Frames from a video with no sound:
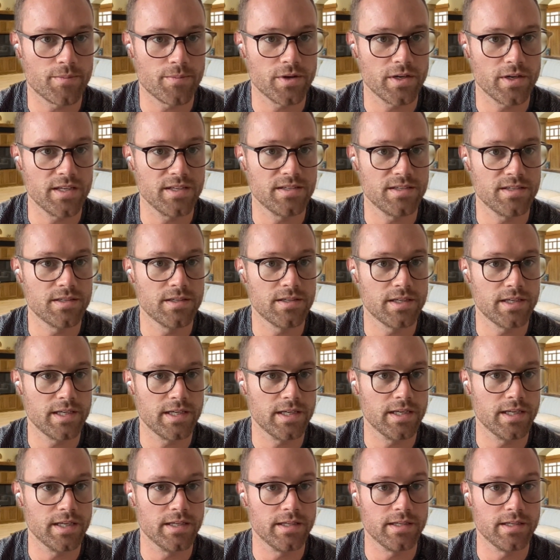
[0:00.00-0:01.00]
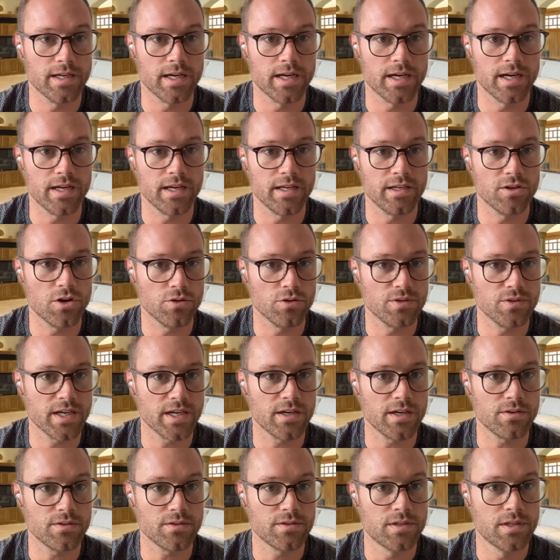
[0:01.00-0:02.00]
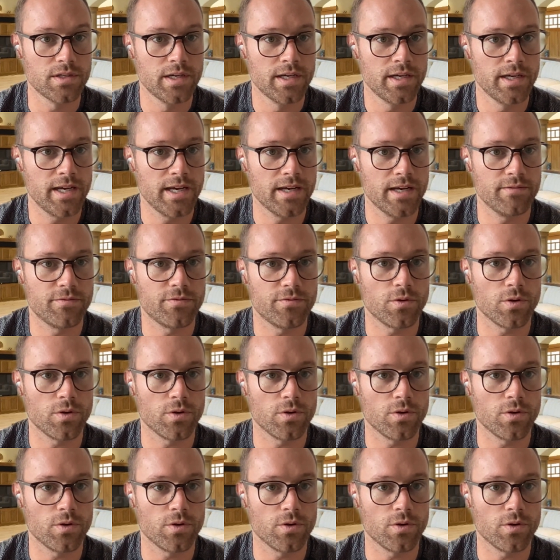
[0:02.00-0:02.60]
properties in hotels,